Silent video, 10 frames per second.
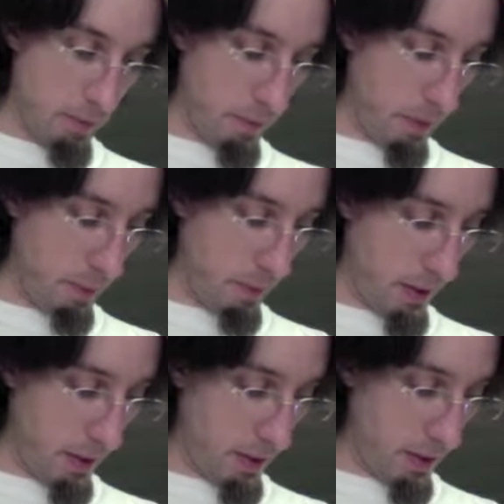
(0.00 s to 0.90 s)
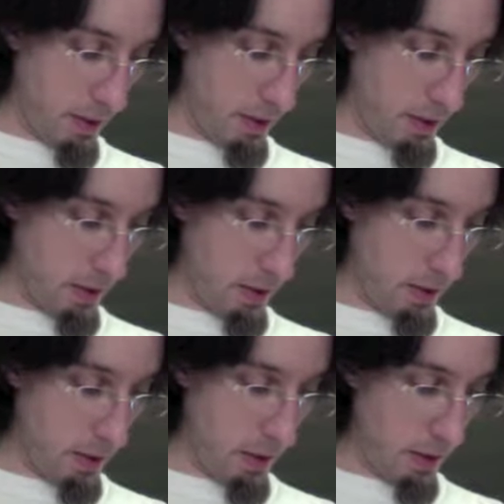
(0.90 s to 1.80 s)
But let's
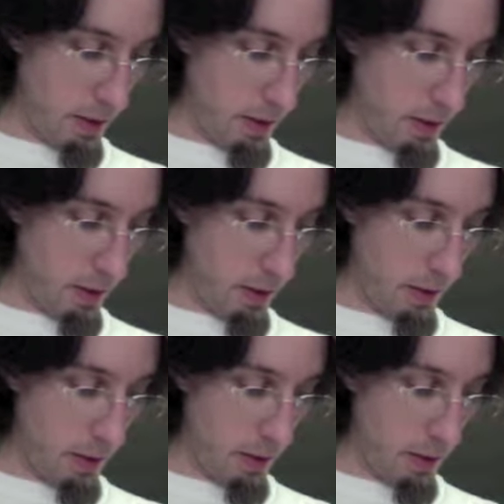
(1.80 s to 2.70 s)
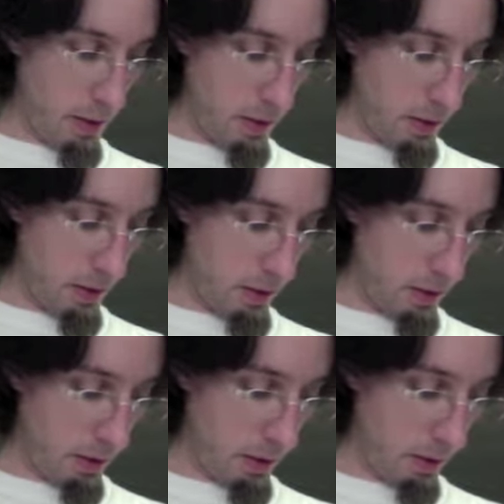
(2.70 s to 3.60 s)
see, this edition
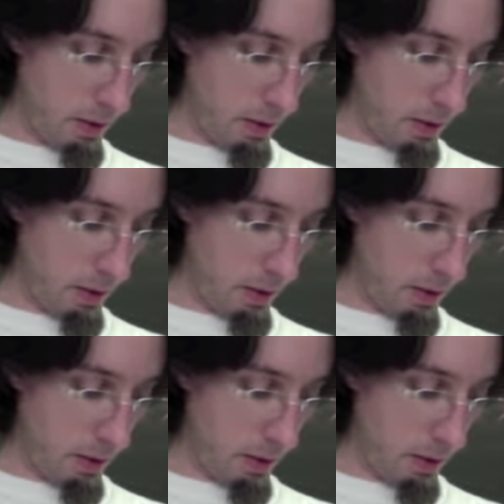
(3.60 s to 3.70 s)
is